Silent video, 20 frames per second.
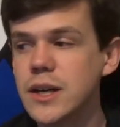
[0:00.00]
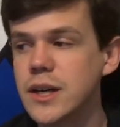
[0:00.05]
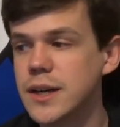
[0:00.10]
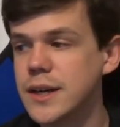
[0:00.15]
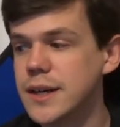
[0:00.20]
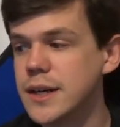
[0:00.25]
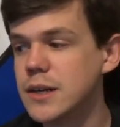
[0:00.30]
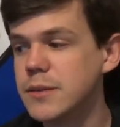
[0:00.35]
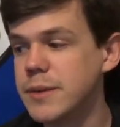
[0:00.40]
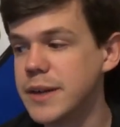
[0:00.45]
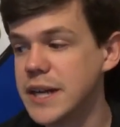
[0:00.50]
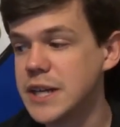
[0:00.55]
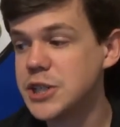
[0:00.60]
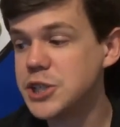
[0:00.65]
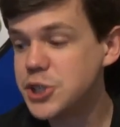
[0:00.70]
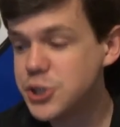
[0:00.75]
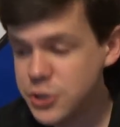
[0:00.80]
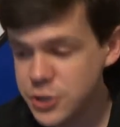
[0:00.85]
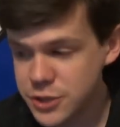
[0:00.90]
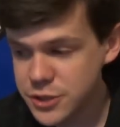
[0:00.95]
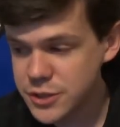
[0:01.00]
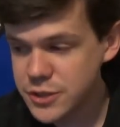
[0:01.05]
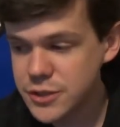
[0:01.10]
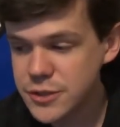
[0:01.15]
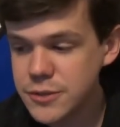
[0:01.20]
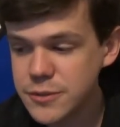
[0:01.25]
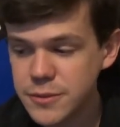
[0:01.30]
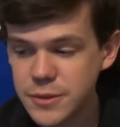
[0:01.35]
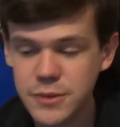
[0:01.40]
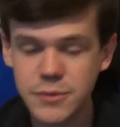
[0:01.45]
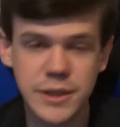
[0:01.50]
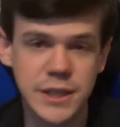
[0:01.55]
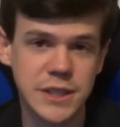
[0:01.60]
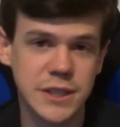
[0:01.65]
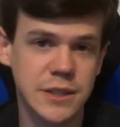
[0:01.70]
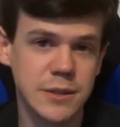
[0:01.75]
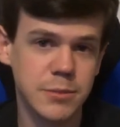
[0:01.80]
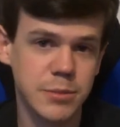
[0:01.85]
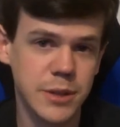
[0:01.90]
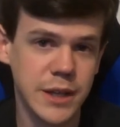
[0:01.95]
Um, and I shouldn't for the rest
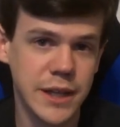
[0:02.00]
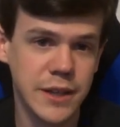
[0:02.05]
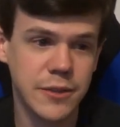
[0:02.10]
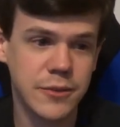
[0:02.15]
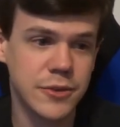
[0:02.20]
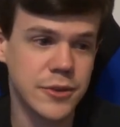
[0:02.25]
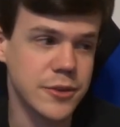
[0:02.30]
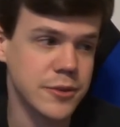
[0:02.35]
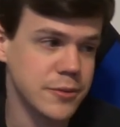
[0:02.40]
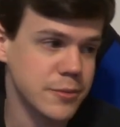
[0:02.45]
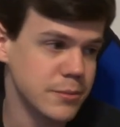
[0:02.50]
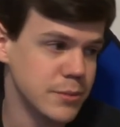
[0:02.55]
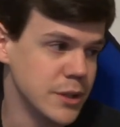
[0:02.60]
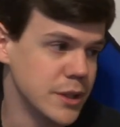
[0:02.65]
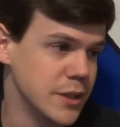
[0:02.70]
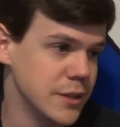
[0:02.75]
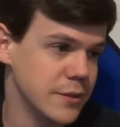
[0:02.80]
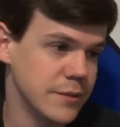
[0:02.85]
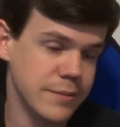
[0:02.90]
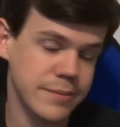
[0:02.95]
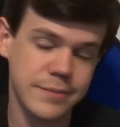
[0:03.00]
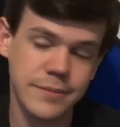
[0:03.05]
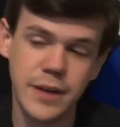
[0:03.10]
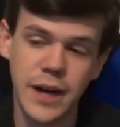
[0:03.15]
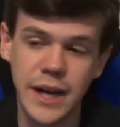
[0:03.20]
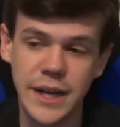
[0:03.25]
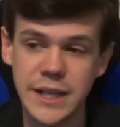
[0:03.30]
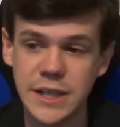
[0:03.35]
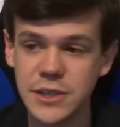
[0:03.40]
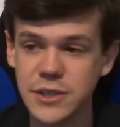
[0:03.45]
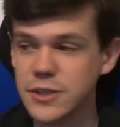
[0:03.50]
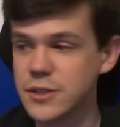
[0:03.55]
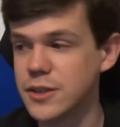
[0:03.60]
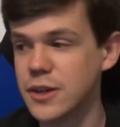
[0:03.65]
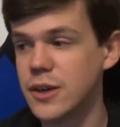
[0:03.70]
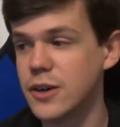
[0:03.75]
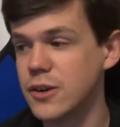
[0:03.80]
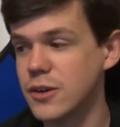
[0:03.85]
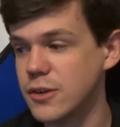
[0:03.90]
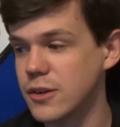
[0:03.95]
of the playthrough, but I guess, an,
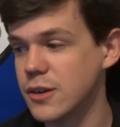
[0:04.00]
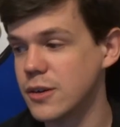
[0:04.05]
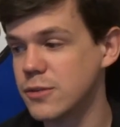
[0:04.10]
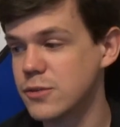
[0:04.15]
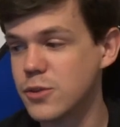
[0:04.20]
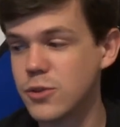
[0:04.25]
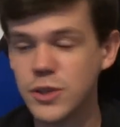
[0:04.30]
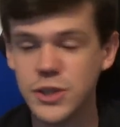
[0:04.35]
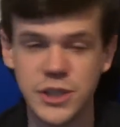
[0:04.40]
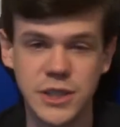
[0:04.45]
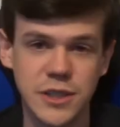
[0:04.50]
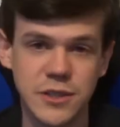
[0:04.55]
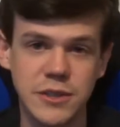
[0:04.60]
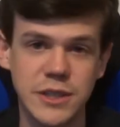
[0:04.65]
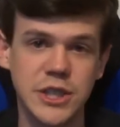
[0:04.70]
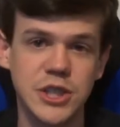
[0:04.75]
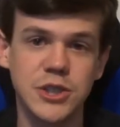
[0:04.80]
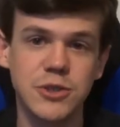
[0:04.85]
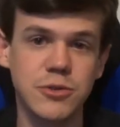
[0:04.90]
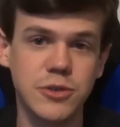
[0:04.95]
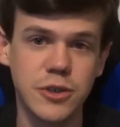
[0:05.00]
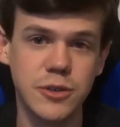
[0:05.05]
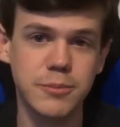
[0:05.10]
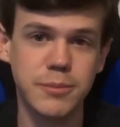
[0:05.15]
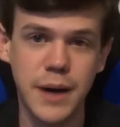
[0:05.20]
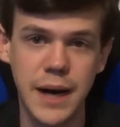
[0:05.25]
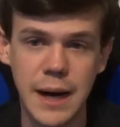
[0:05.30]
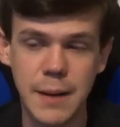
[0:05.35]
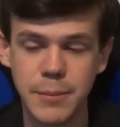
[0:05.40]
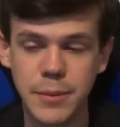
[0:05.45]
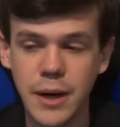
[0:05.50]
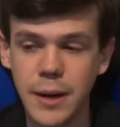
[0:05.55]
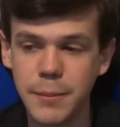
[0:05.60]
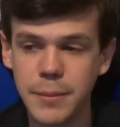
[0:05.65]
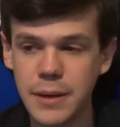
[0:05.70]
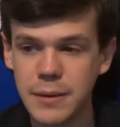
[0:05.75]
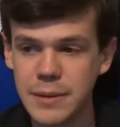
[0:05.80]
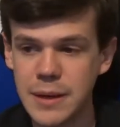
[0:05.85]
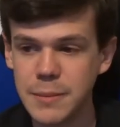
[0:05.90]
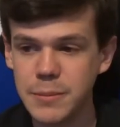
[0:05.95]
uh, of course, another issue could pop up,
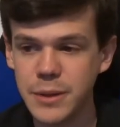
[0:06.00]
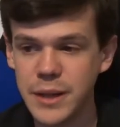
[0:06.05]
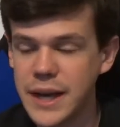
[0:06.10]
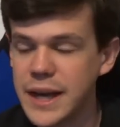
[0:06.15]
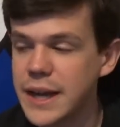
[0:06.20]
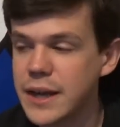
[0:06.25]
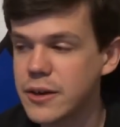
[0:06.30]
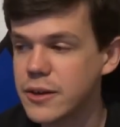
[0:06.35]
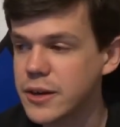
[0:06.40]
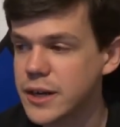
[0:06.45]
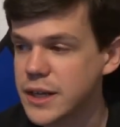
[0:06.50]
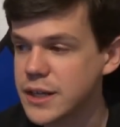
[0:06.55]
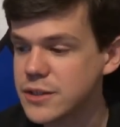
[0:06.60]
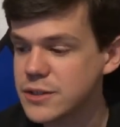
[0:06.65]
but I'm not planning on it.